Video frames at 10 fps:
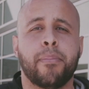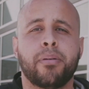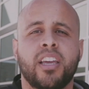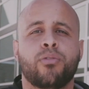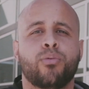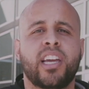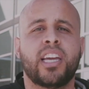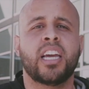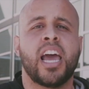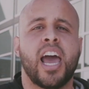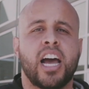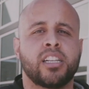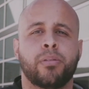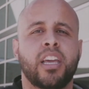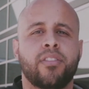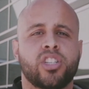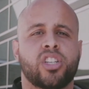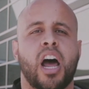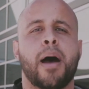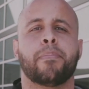believe we as believers should
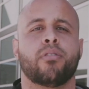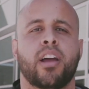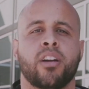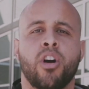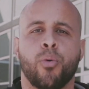operate.